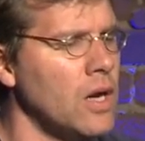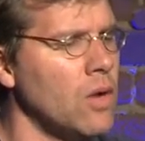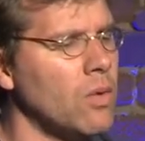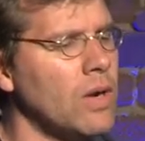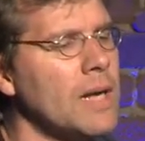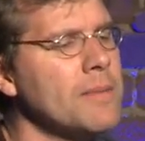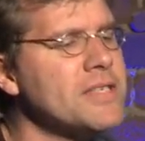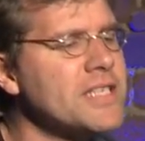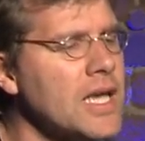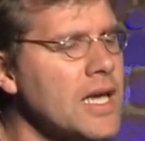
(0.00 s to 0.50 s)

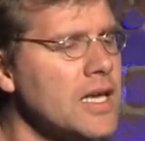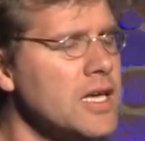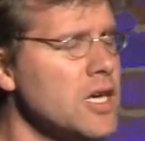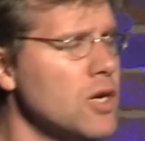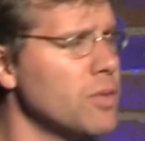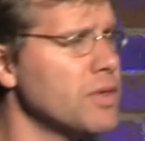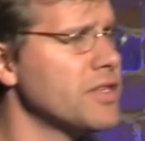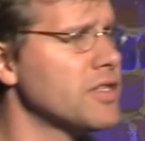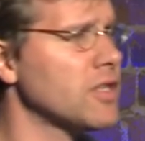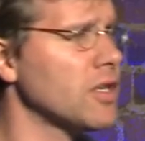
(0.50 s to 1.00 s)
What I'm saying
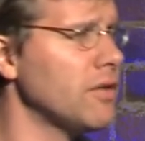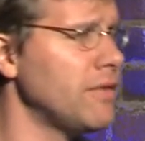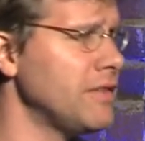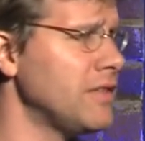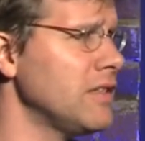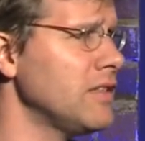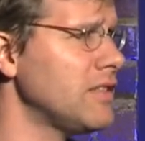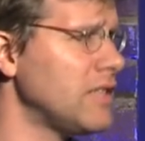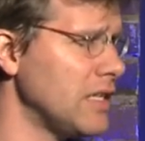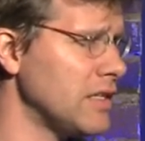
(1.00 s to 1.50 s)
here with
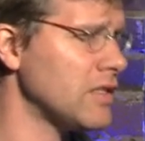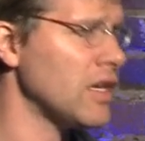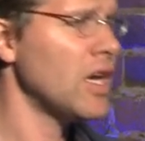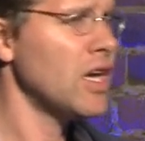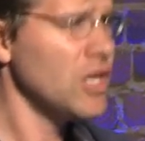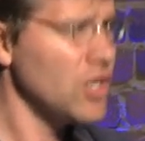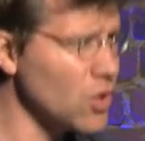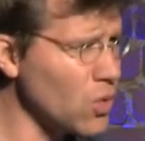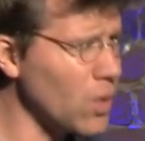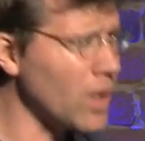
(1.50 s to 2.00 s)
services is
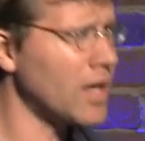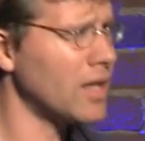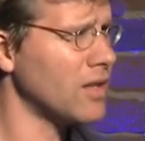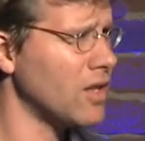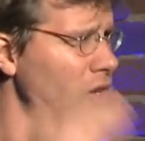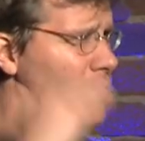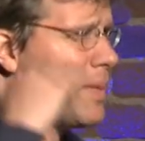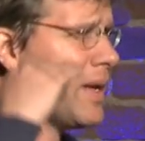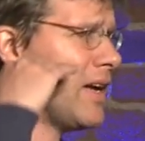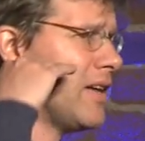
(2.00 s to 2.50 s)
you want a
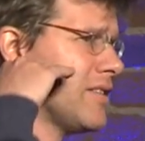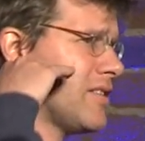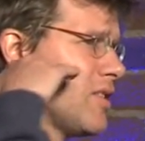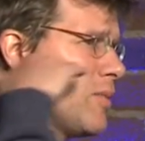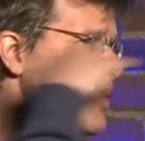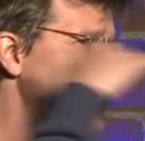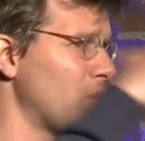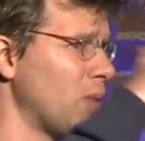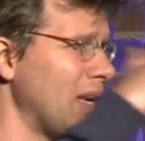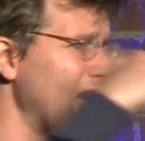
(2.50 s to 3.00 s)
load balancer
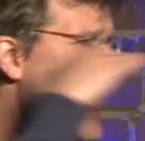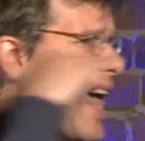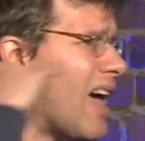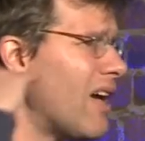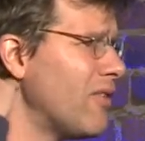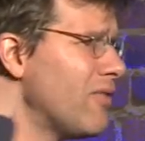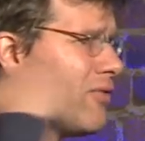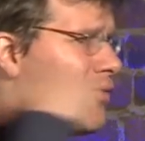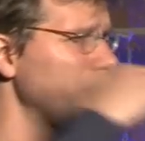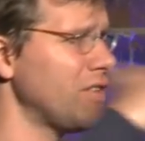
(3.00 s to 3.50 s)
between
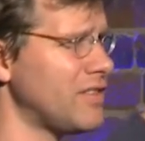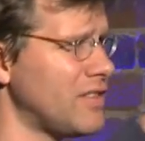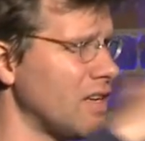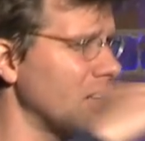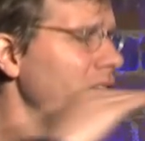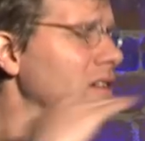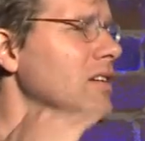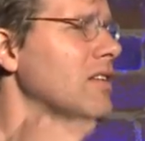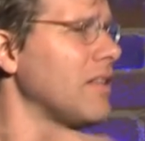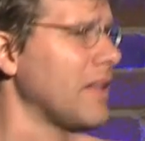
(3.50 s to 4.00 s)
every
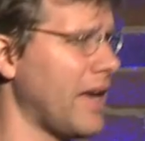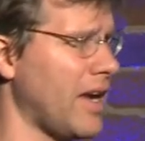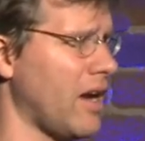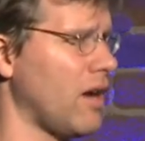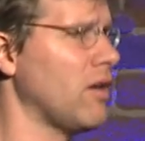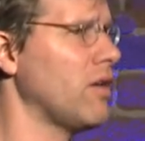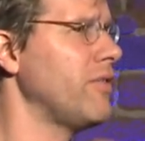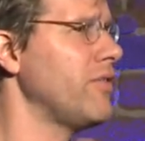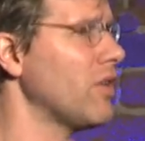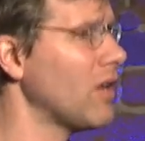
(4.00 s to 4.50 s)
single
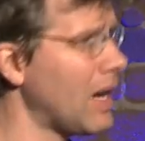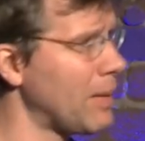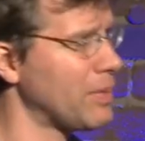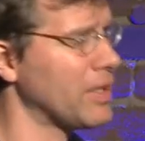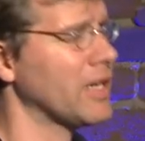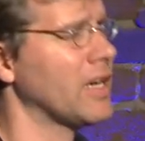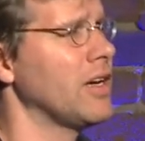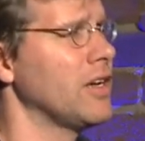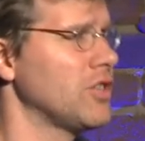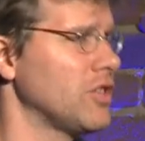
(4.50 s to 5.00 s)
layer of your
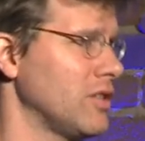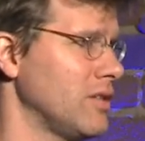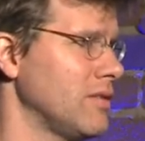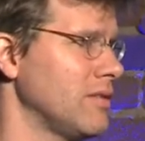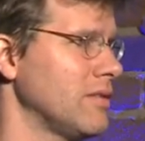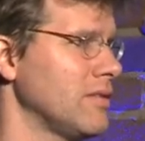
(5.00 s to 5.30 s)
application.